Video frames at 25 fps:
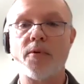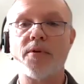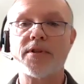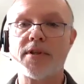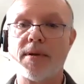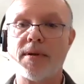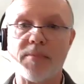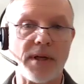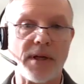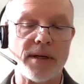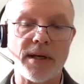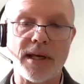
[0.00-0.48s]
for
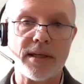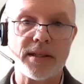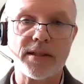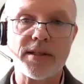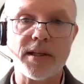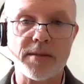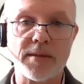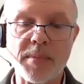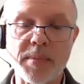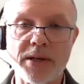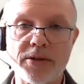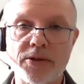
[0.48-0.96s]
something like
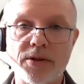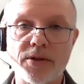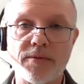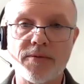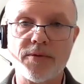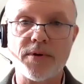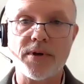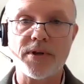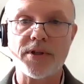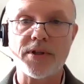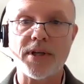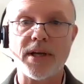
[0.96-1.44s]
suspension,
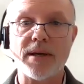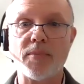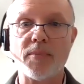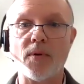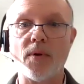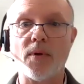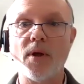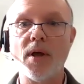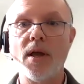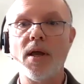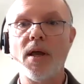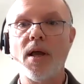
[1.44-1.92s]
for
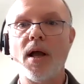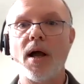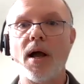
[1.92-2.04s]
example,